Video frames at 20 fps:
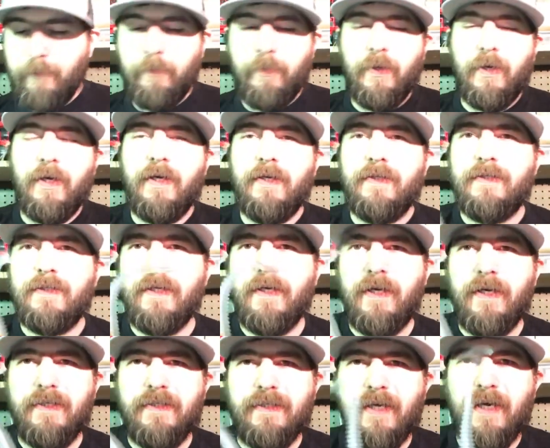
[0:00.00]
but
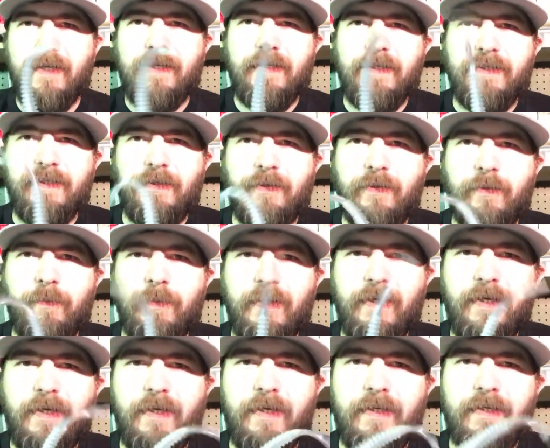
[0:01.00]
it's got this little
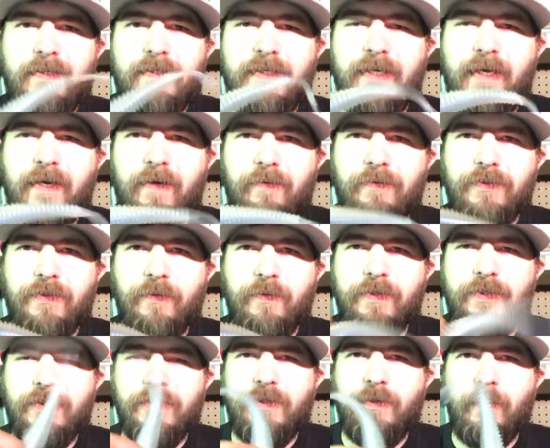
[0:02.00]
bitty tail. So
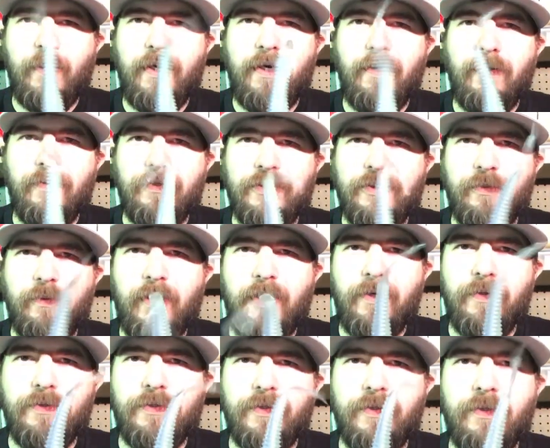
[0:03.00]
this is great on a
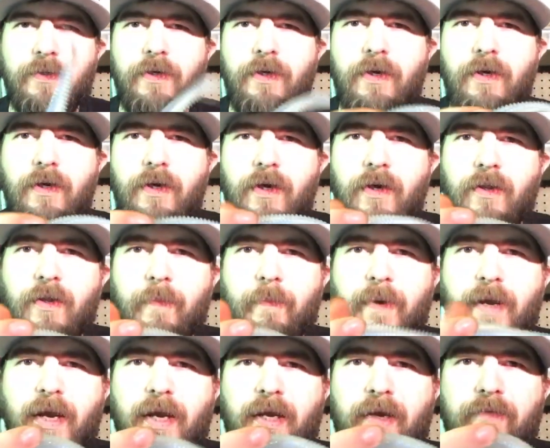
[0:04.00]
scrounger, on the
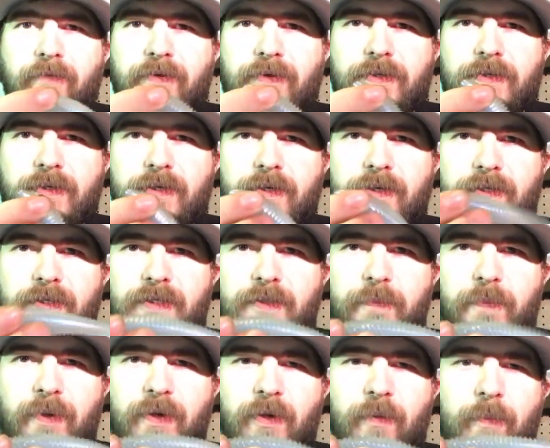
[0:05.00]
back of a
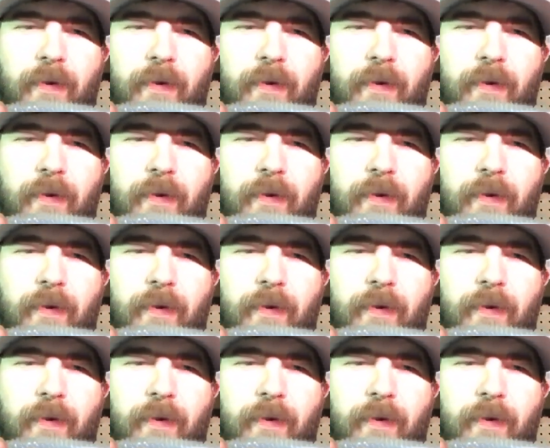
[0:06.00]
spinner